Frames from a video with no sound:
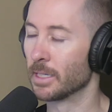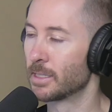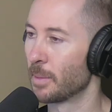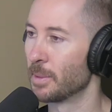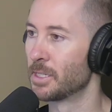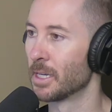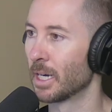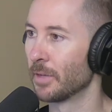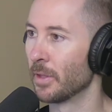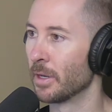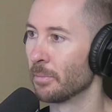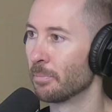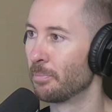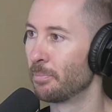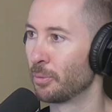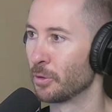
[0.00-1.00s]
a tummy tuck and
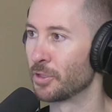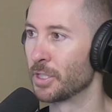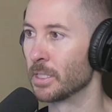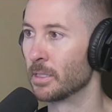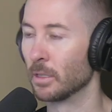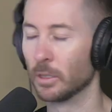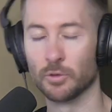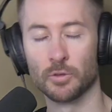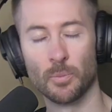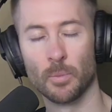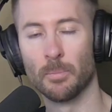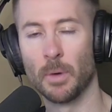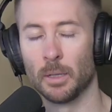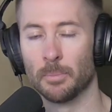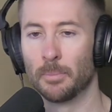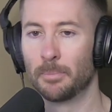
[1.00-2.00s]
then proceed to lose
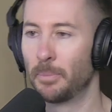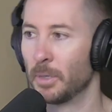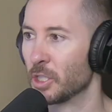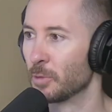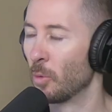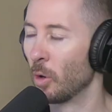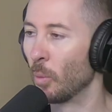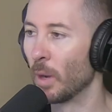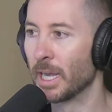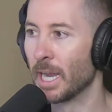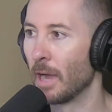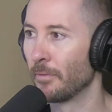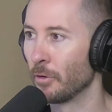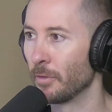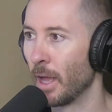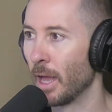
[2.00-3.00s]
a bunch more weight
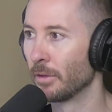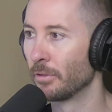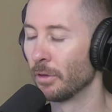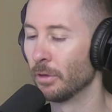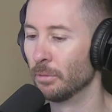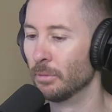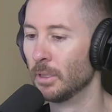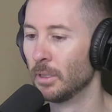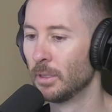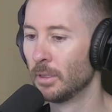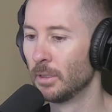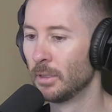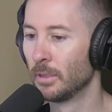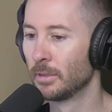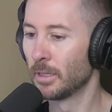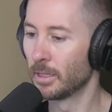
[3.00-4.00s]
after that. So,
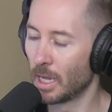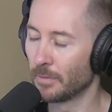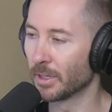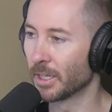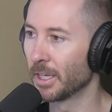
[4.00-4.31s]
done having